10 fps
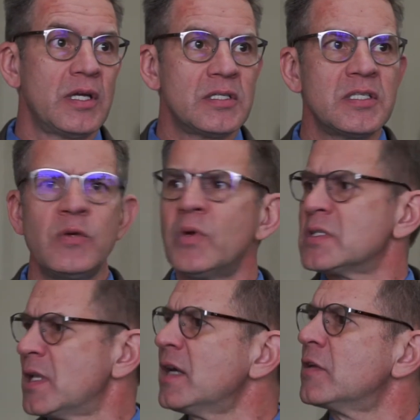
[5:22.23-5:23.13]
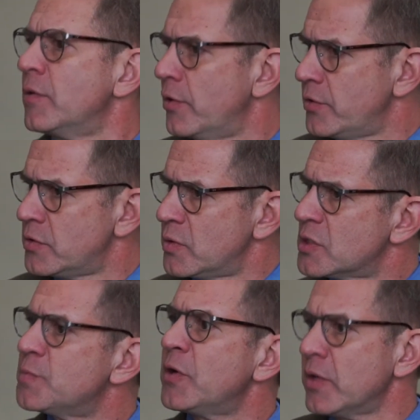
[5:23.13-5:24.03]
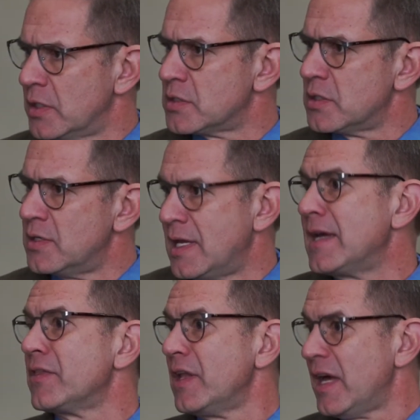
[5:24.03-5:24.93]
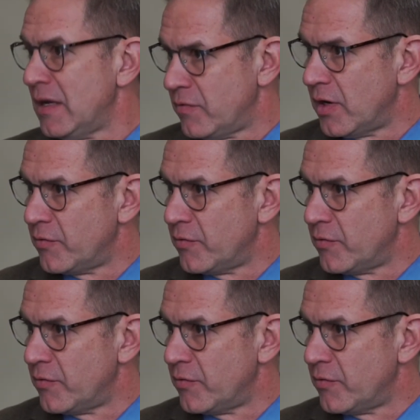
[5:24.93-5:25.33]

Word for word: get to see what it's like to, to experience a day in the life okay.